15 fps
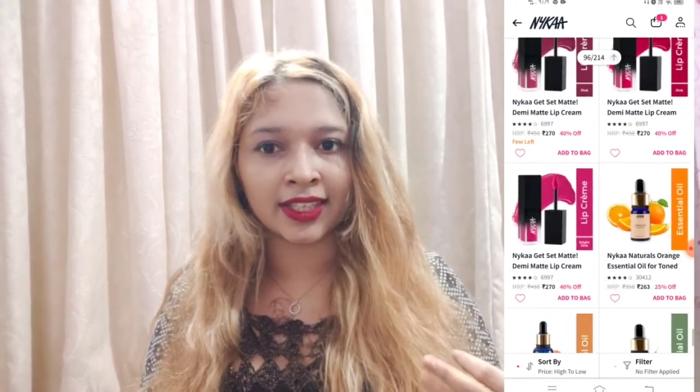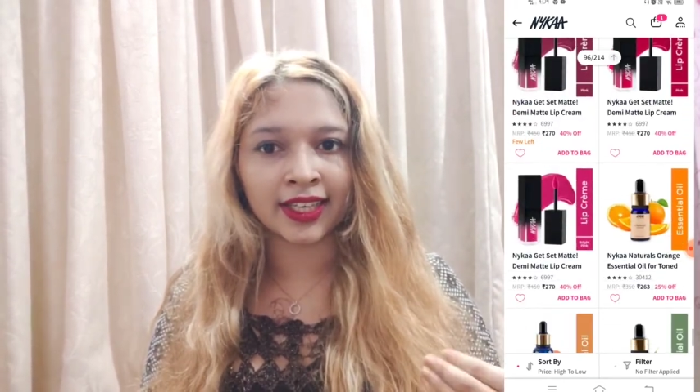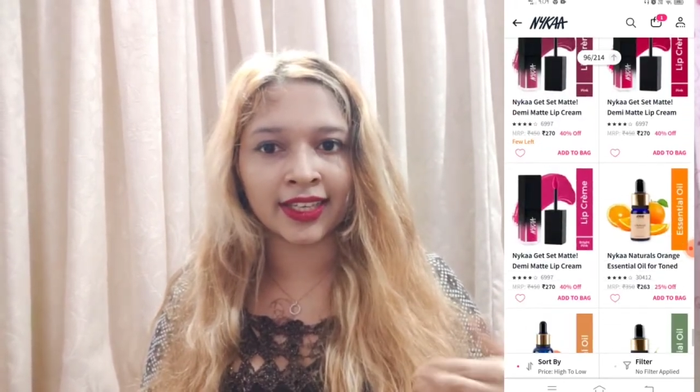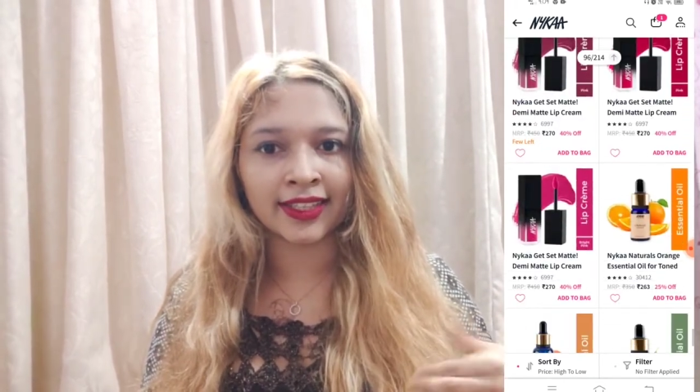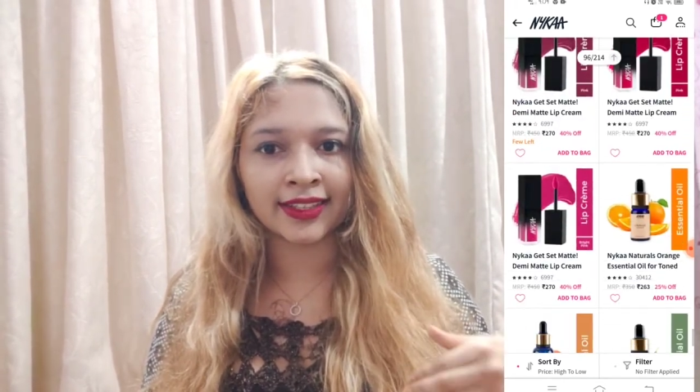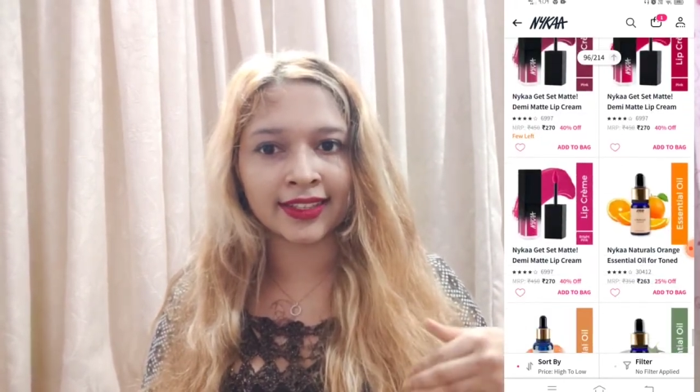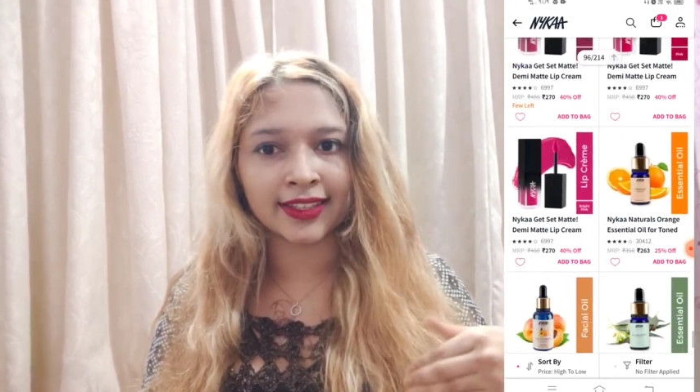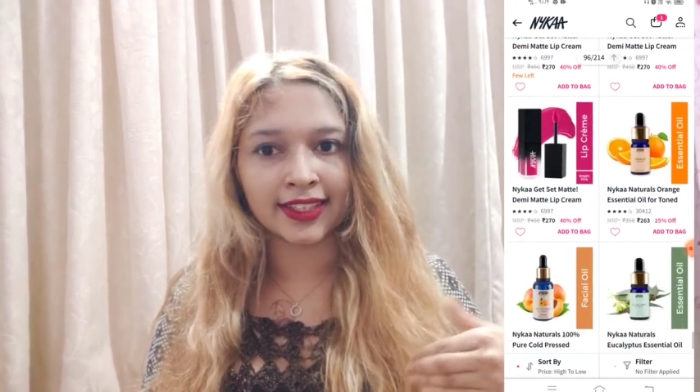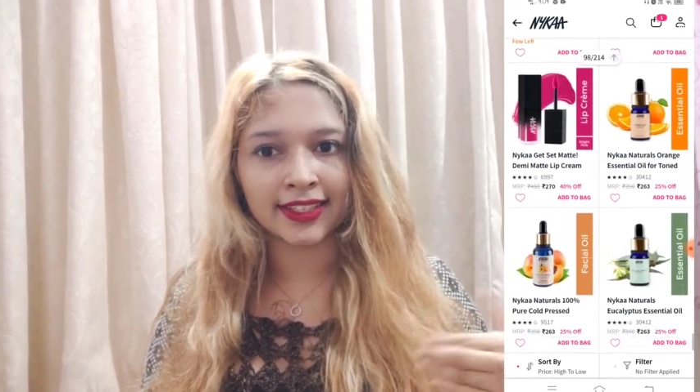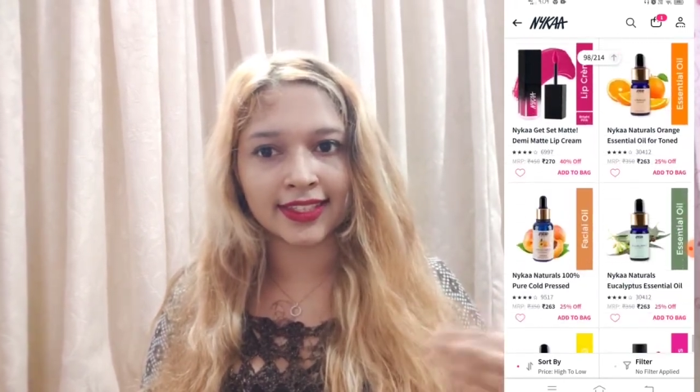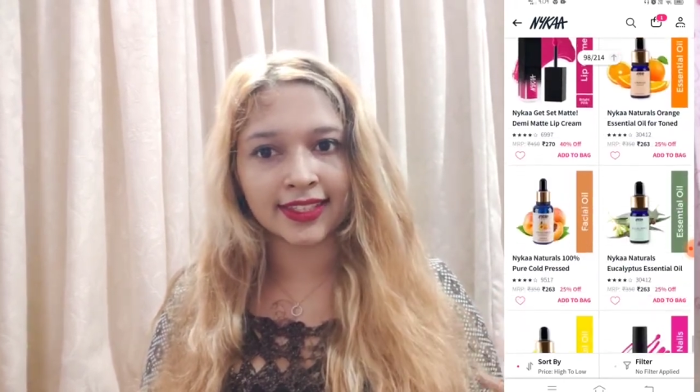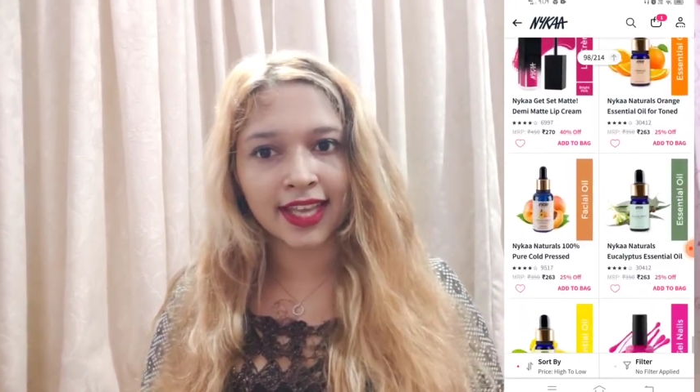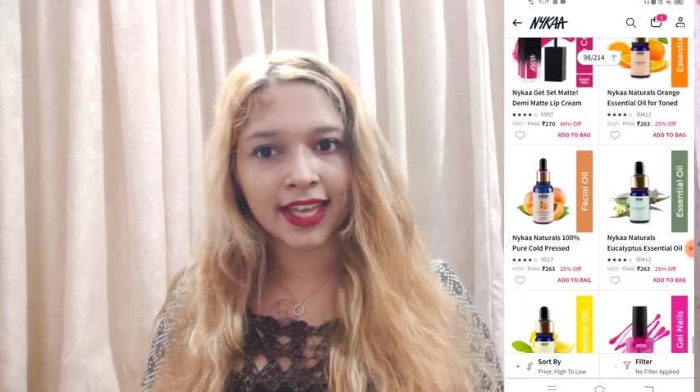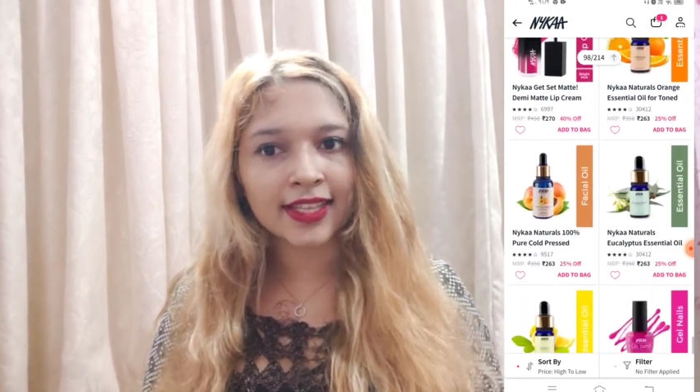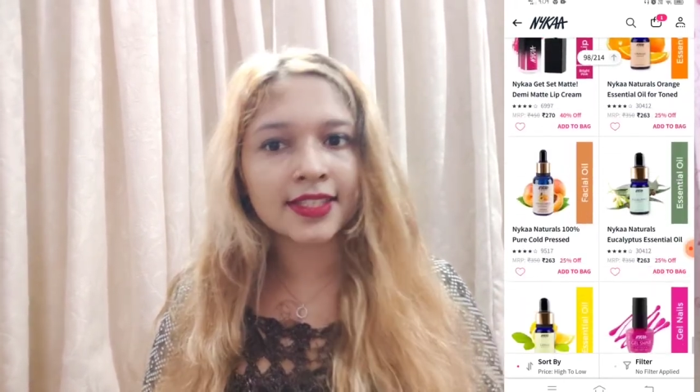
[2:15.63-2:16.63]
in this
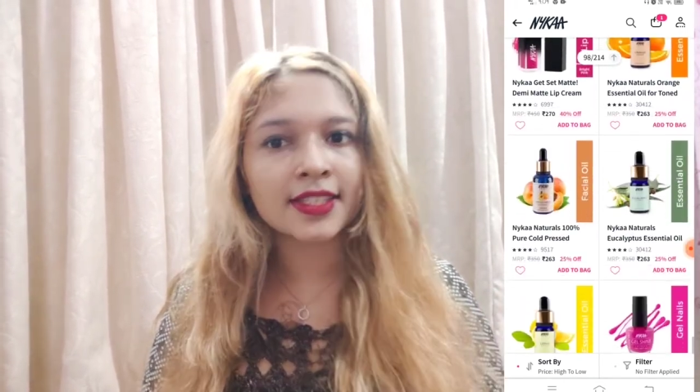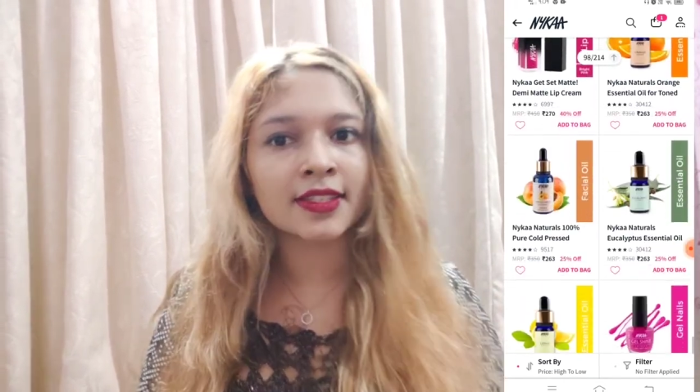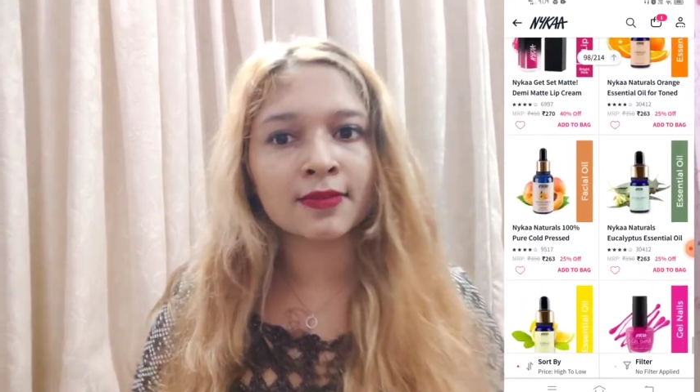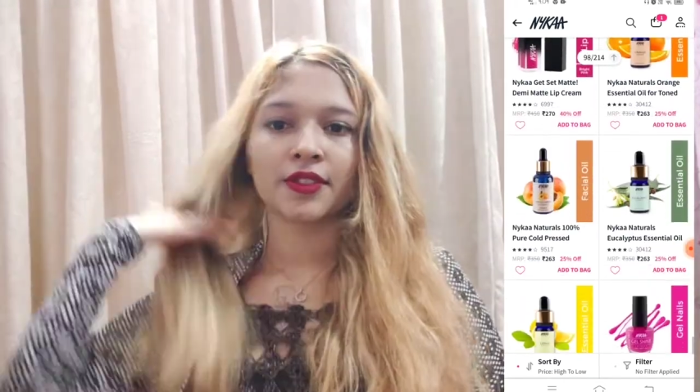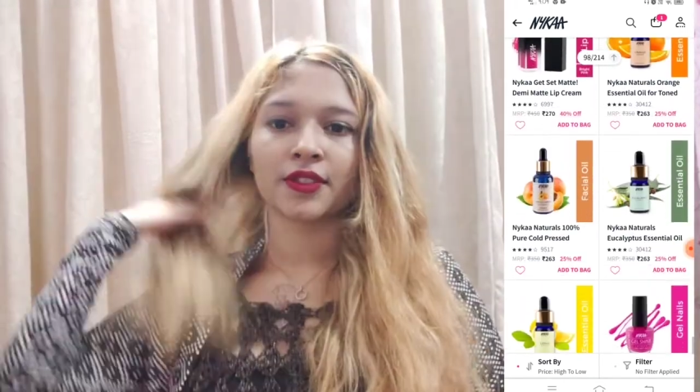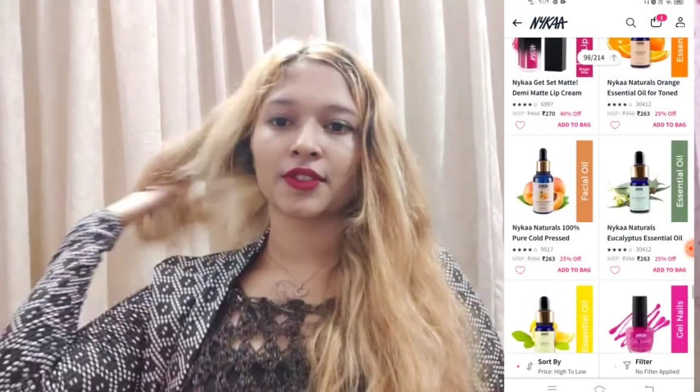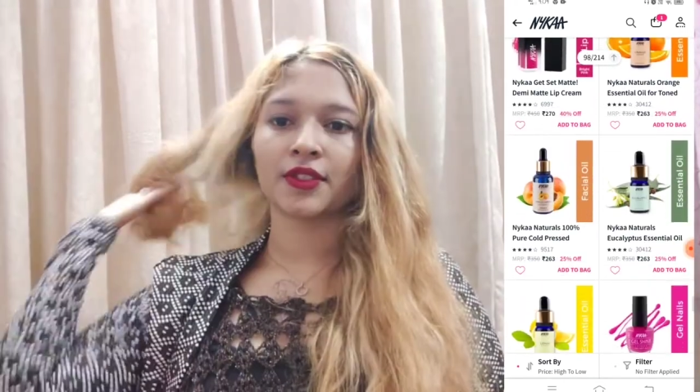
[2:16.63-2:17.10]
sites.